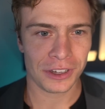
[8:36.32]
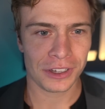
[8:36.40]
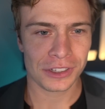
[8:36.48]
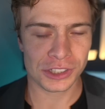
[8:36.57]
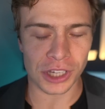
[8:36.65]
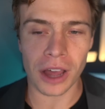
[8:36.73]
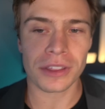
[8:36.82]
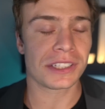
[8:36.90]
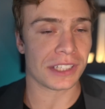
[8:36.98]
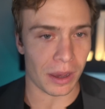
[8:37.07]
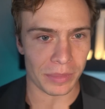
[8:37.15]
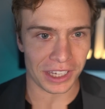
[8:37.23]
saw
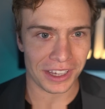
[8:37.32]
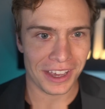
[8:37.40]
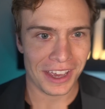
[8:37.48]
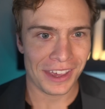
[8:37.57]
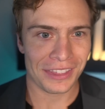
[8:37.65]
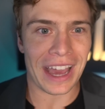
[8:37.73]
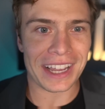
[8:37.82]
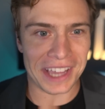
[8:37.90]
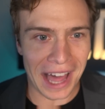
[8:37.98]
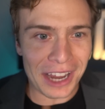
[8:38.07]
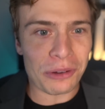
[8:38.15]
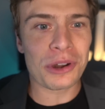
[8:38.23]
this coming, that
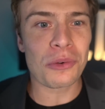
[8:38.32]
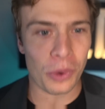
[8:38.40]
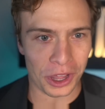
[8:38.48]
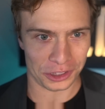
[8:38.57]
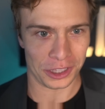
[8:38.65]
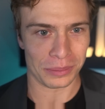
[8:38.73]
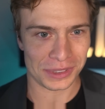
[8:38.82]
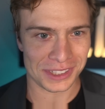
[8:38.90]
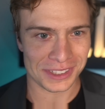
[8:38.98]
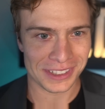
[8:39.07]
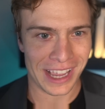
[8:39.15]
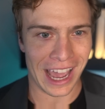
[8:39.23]
Kyren
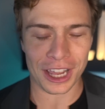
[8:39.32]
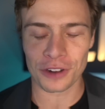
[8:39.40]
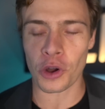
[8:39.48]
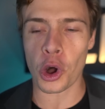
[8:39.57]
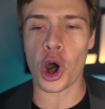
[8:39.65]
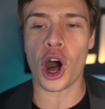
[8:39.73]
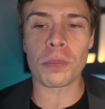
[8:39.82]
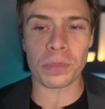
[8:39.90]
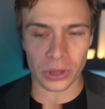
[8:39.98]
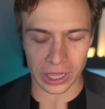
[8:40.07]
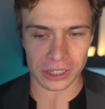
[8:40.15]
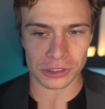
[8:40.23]
Williams, out of all
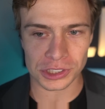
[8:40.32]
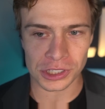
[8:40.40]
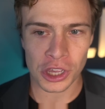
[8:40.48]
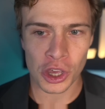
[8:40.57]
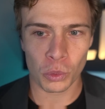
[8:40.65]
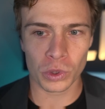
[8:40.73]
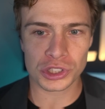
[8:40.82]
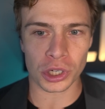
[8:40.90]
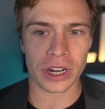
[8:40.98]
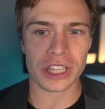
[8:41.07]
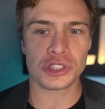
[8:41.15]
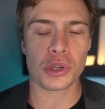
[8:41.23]
players, would
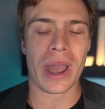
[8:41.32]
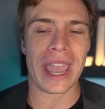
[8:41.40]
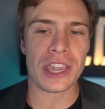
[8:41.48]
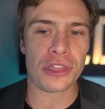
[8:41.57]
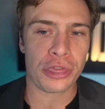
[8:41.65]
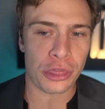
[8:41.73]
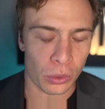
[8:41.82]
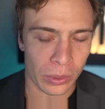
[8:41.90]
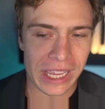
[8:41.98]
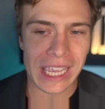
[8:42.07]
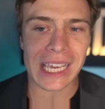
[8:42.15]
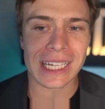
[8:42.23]
turn into a
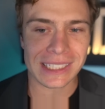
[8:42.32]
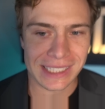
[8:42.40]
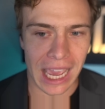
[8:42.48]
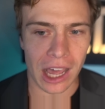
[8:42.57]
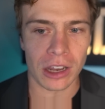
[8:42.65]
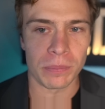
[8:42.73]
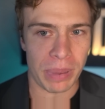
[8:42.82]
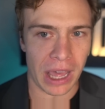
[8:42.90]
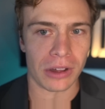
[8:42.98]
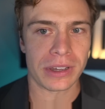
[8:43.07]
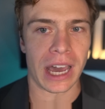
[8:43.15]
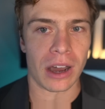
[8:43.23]
three-down
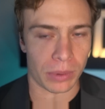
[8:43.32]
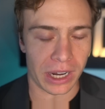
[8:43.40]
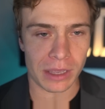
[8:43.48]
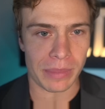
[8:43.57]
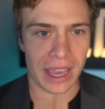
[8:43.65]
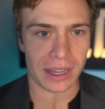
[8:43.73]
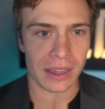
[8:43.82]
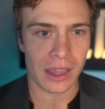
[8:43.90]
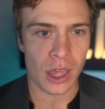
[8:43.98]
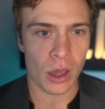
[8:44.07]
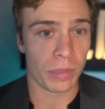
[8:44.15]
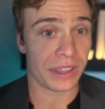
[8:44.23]
bell cow running back.
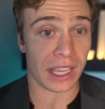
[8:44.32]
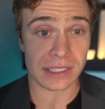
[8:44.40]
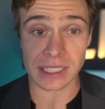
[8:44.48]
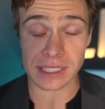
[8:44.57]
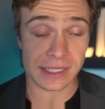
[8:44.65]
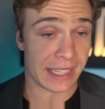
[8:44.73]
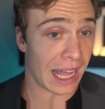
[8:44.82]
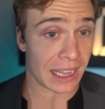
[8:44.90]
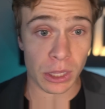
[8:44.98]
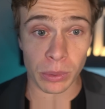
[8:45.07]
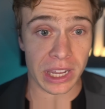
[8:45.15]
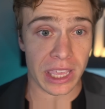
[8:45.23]
But that's
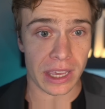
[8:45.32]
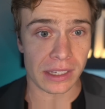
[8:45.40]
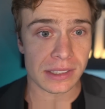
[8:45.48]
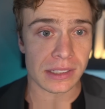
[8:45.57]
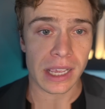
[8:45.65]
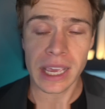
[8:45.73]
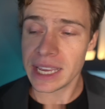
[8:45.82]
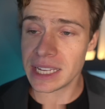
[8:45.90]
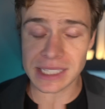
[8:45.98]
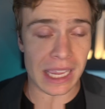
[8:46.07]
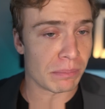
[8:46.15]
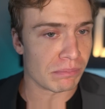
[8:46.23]
exactly what he is. He
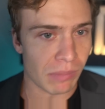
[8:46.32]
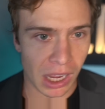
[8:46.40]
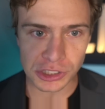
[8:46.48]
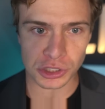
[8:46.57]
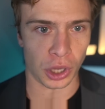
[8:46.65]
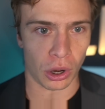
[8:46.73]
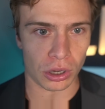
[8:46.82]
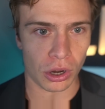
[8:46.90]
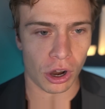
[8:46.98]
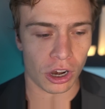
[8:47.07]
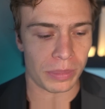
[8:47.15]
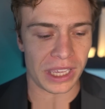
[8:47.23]
is a must-start
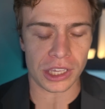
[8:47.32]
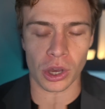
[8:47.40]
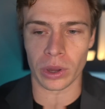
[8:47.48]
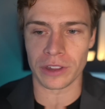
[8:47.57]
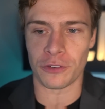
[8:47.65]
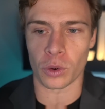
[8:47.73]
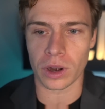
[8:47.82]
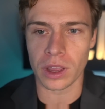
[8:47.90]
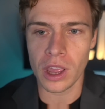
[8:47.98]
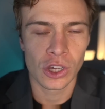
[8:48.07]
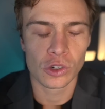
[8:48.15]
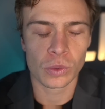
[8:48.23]
R B going forward,
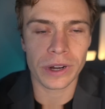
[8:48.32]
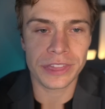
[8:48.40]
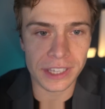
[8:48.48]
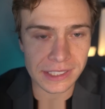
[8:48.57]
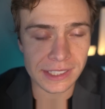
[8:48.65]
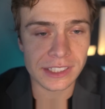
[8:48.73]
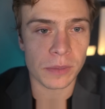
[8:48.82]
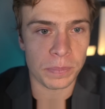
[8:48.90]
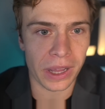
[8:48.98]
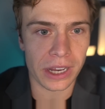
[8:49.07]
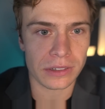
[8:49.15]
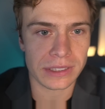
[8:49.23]
where this is a
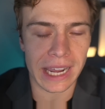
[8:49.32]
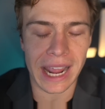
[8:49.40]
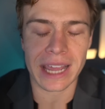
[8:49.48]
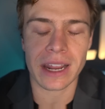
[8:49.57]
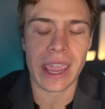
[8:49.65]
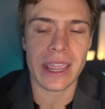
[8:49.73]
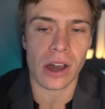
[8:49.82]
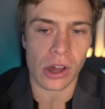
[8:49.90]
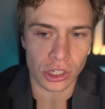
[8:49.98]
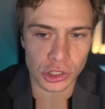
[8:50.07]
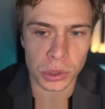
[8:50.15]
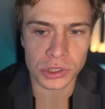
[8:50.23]
player that had one
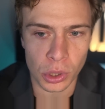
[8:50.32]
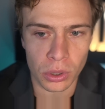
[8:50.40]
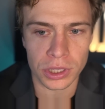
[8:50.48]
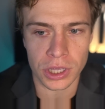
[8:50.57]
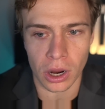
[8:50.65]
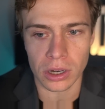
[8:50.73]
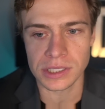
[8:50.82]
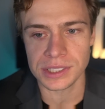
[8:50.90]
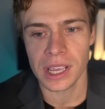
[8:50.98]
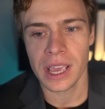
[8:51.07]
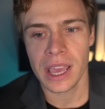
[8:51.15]
hundred total yards